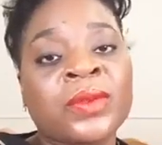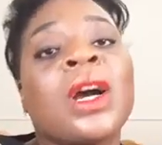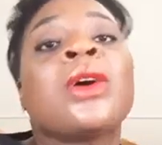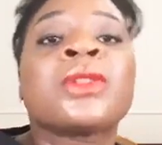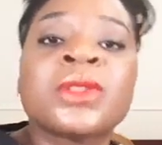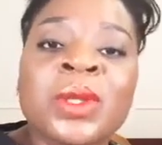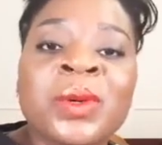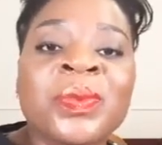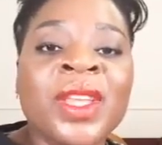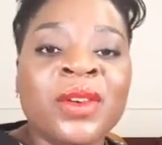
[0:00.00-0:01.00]
also
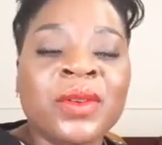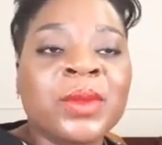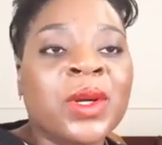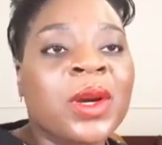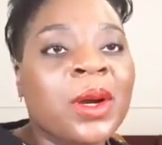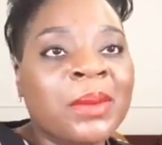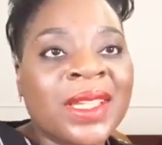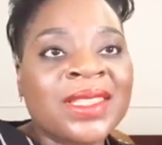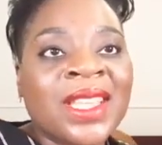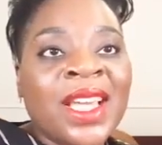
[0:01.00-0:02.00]
from your
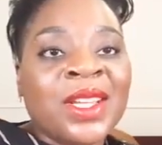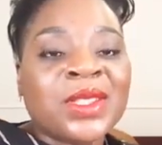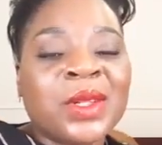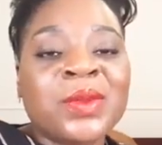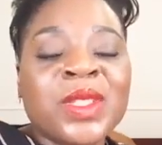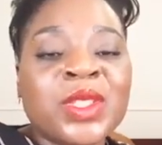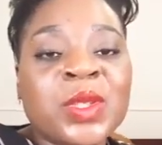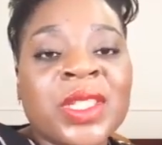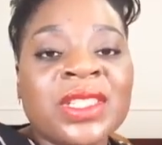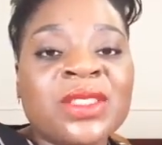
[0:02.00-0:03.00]
comments. So
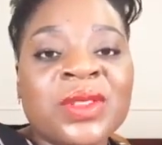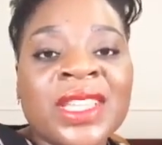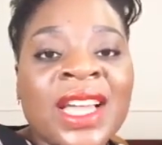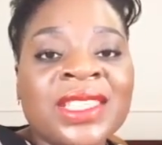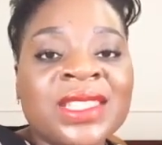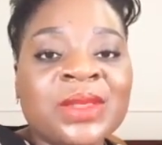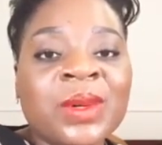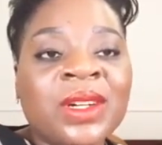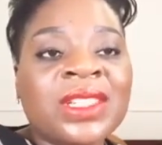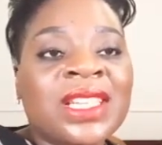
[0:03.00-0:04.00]
join us for that as
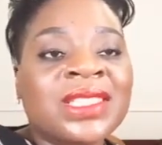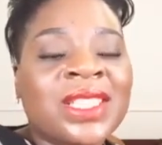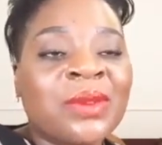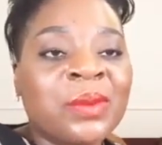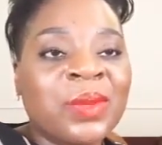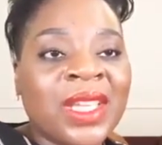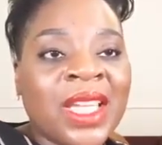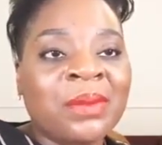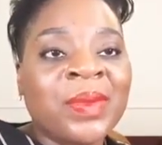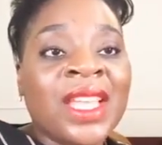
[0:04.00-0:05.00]
well. That's 7
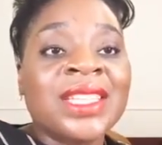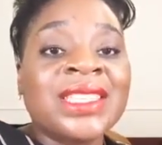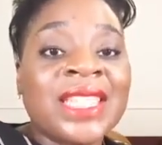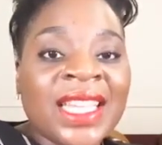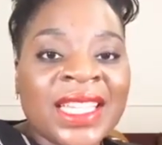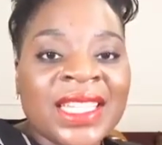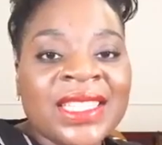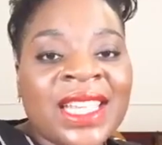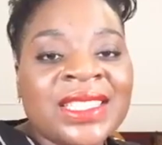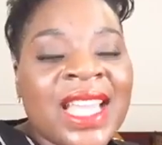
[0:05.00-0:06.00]
p.m. daily.
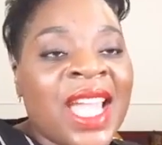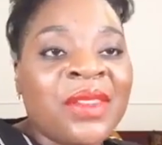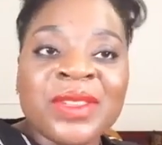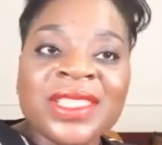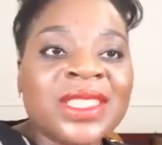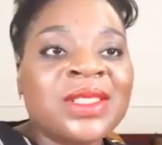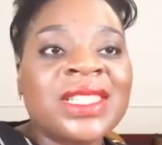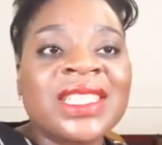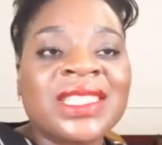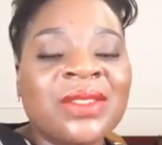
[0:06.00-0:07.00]
That's every single
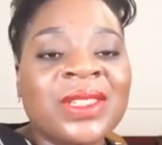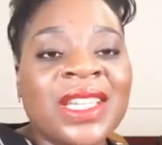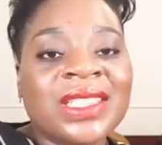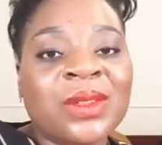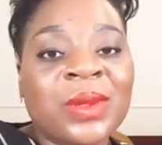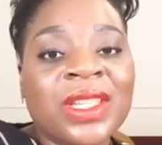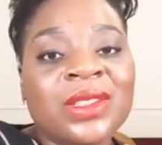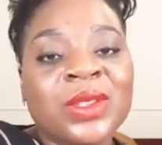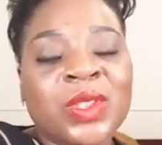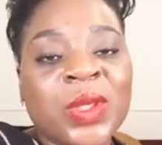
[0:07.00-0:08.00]
day, 7 days a week.
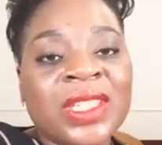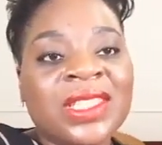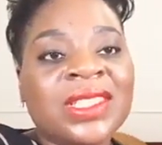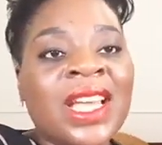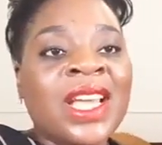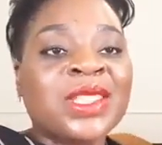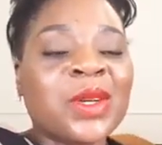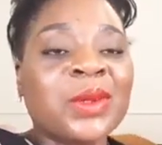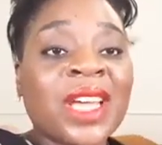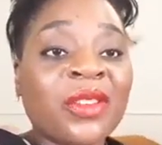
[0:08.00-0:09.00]
So join us. So
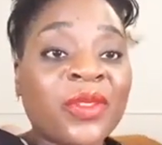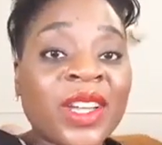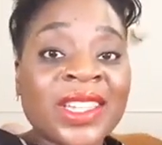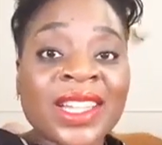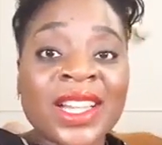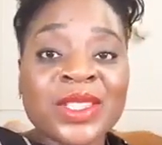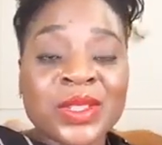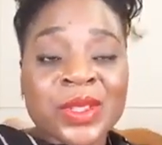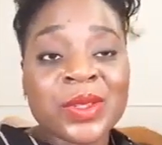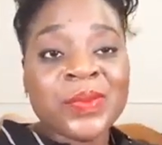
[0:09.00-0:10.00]
without further
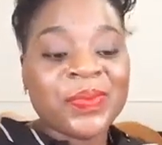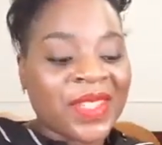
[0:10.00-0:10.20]
ado,